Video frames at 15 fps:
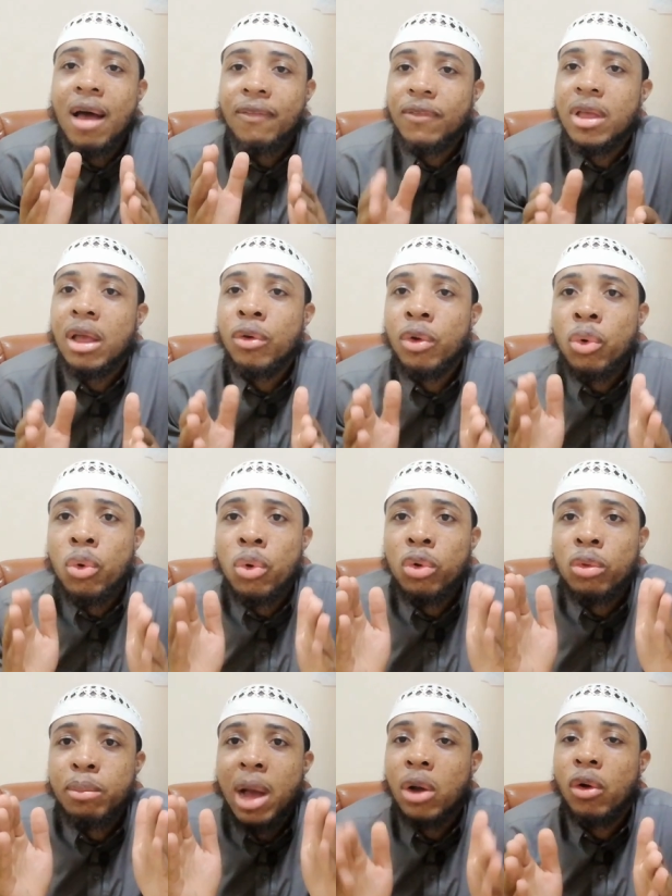he will
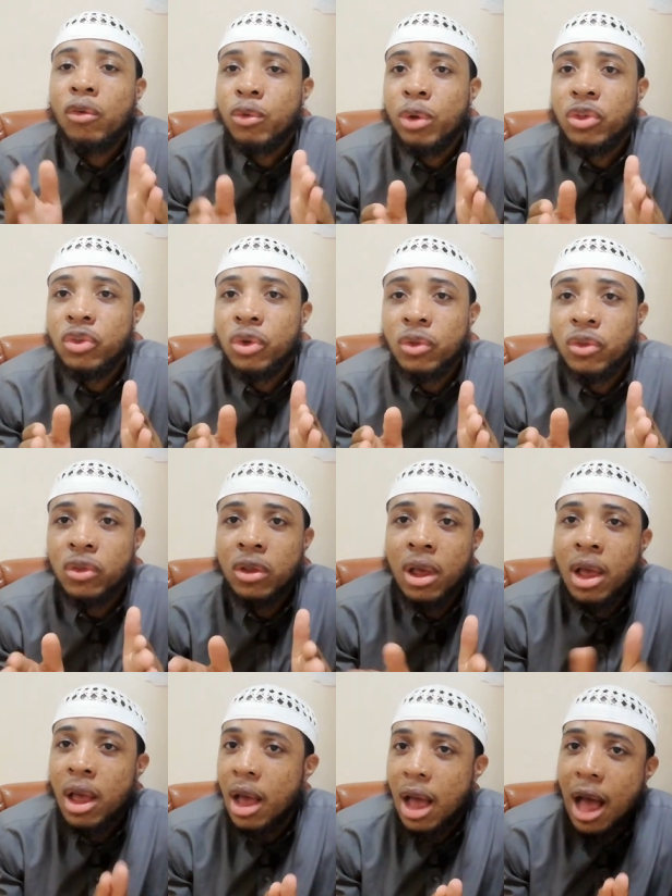have a whole bag of
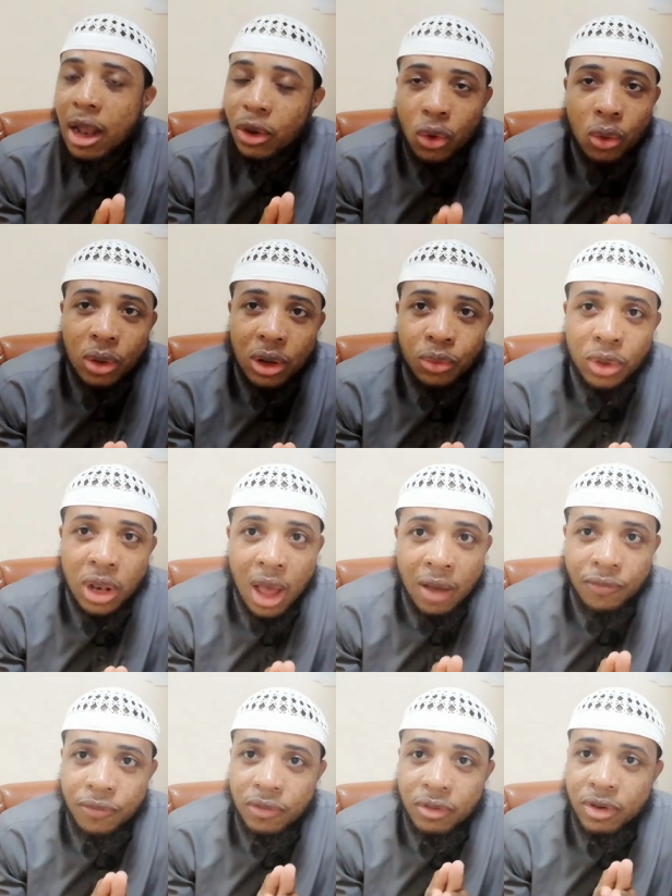questions, and
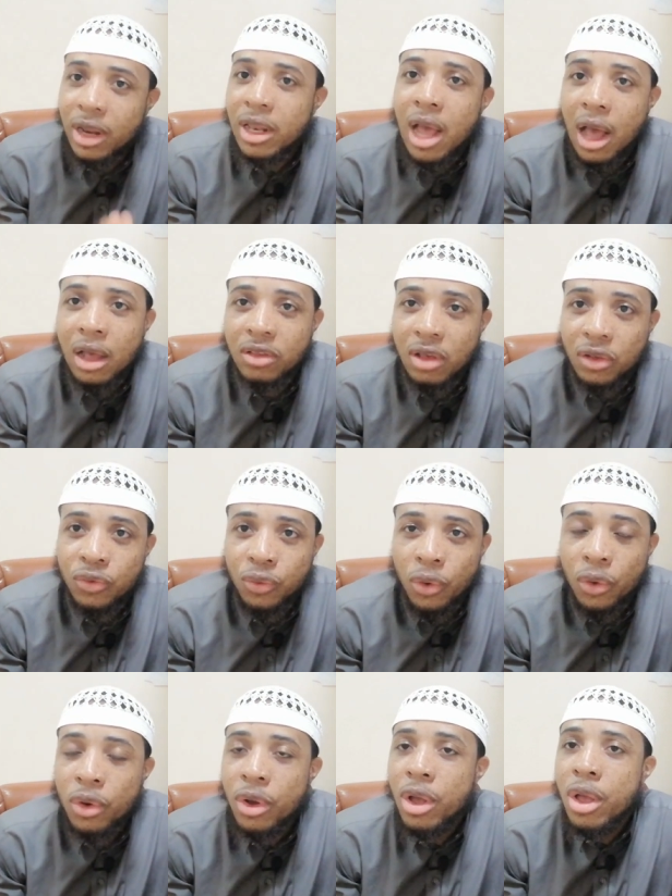no one will have
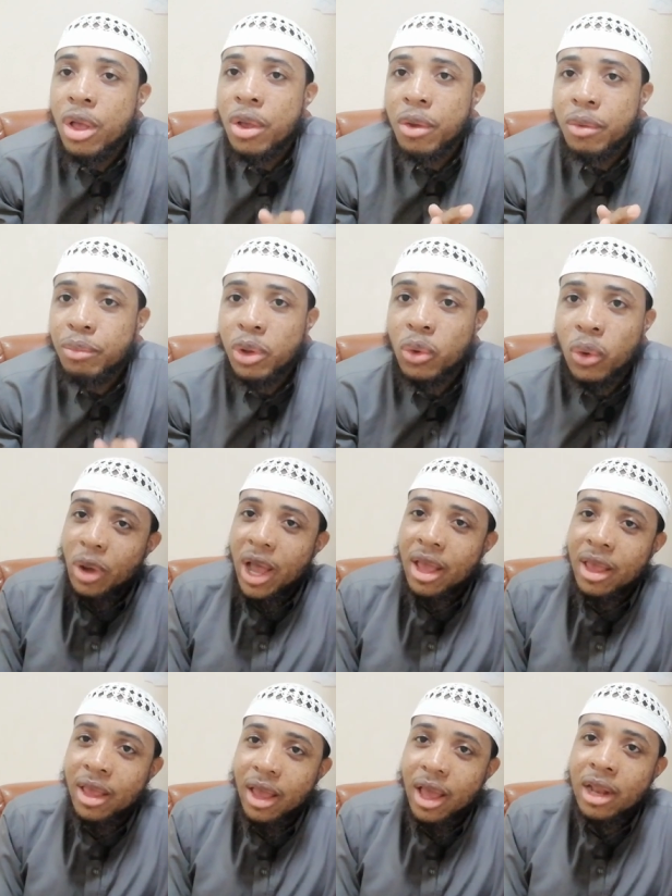ready answers for.
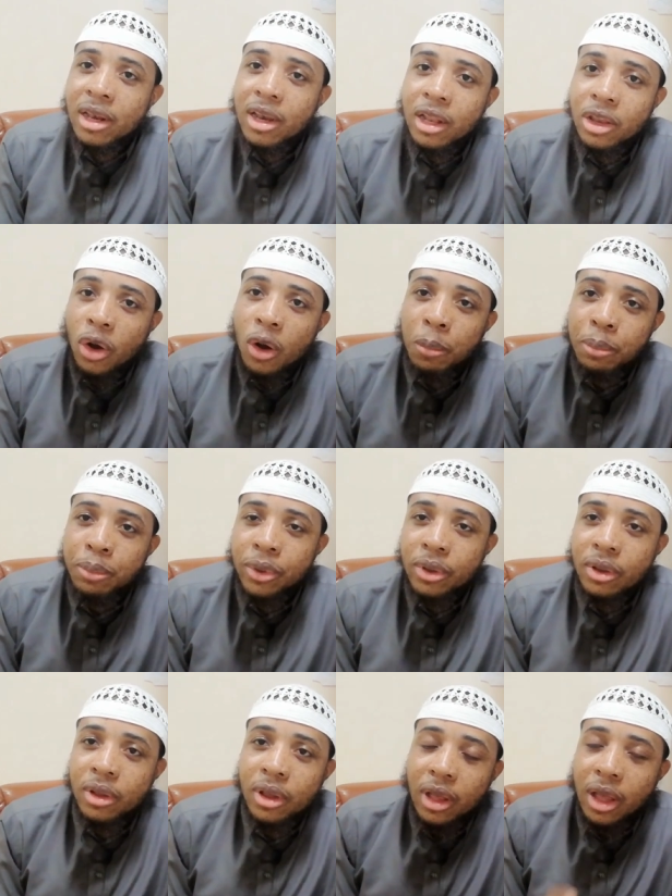That is why he
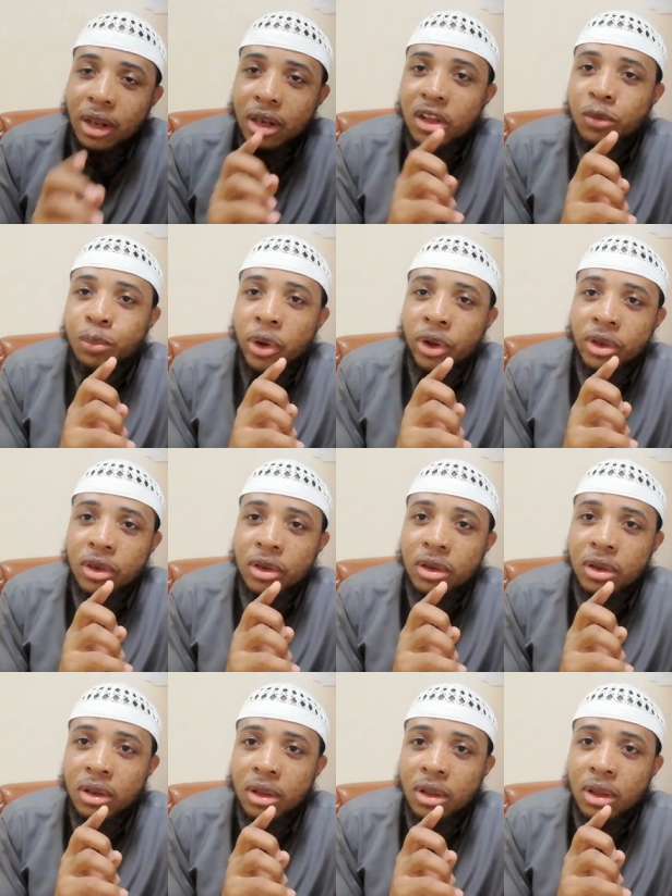ended up in
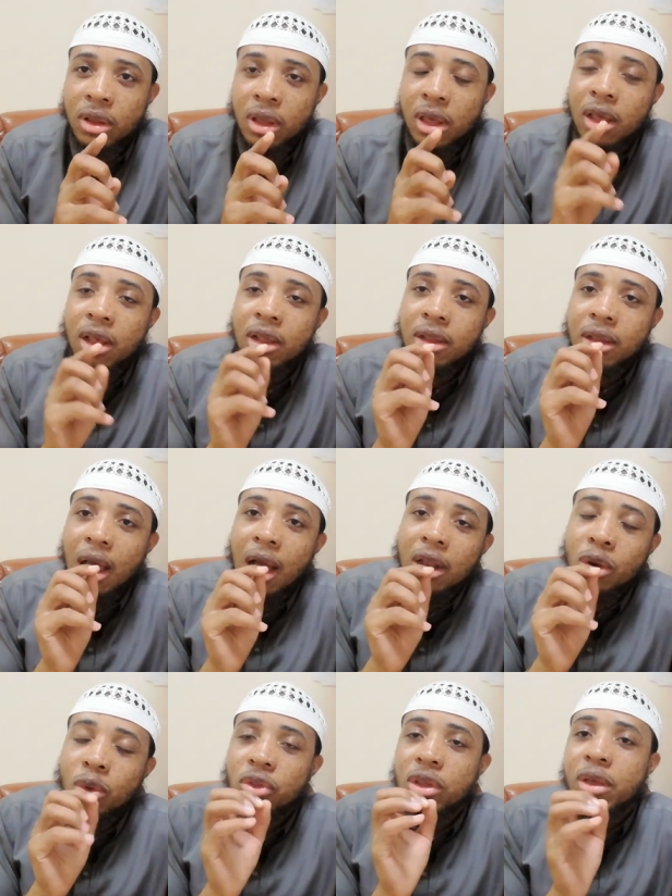this point.
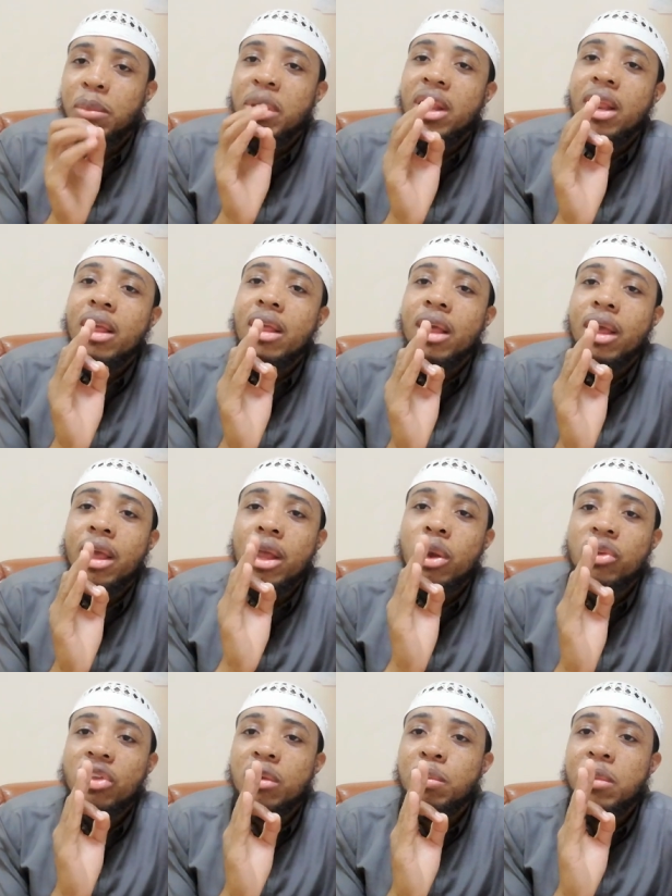He is agnostic,
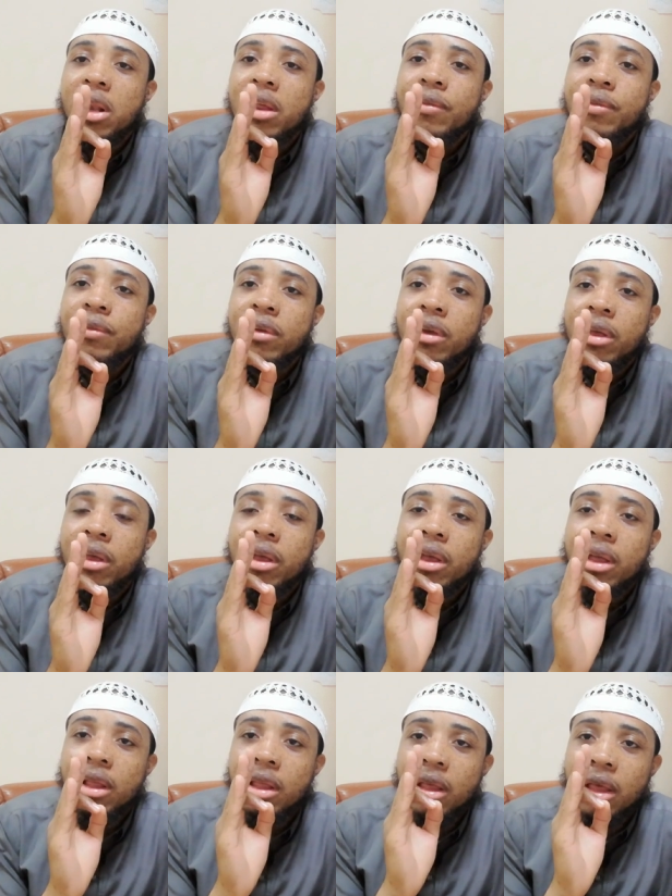meaning he doesn't
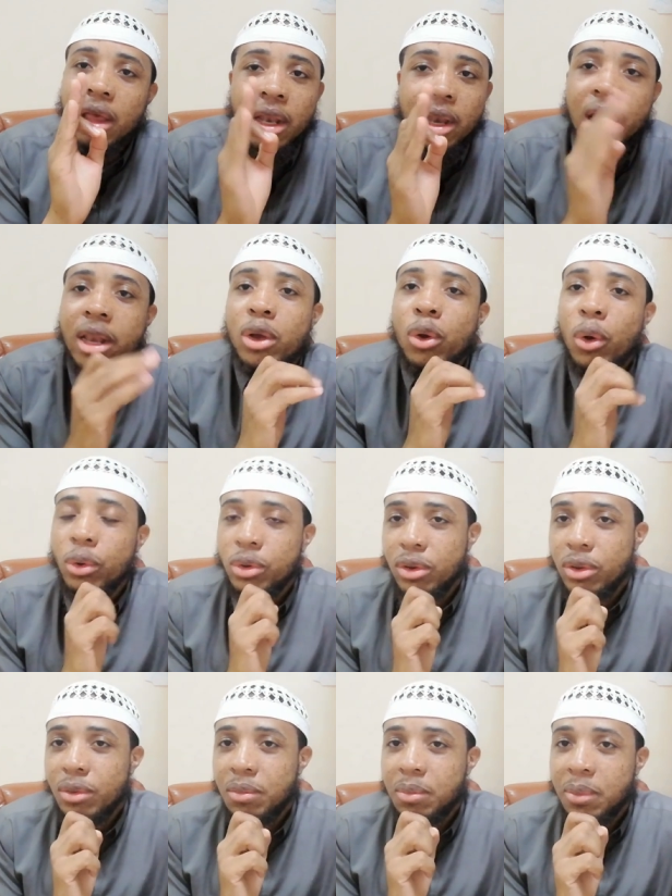believe
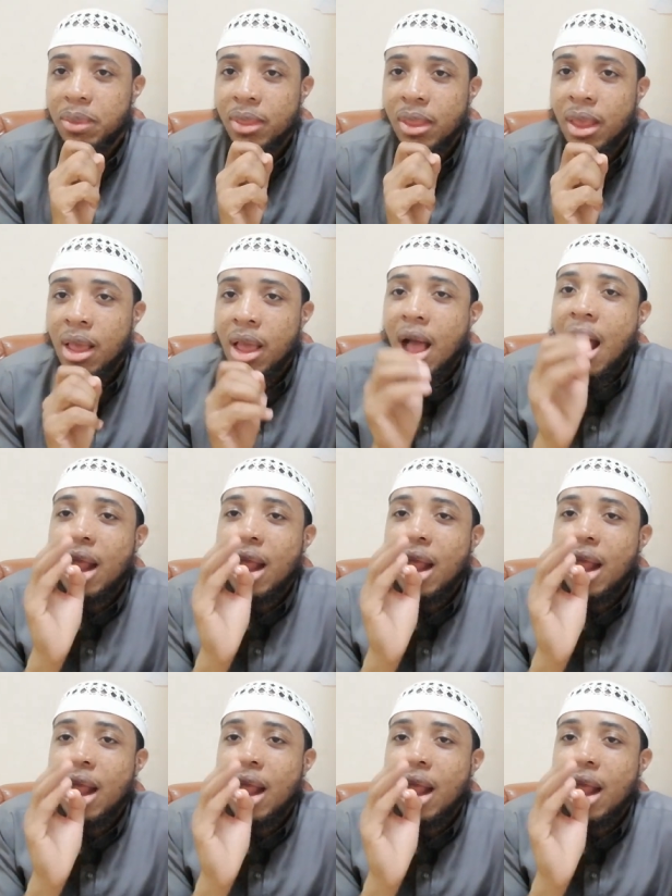in any God.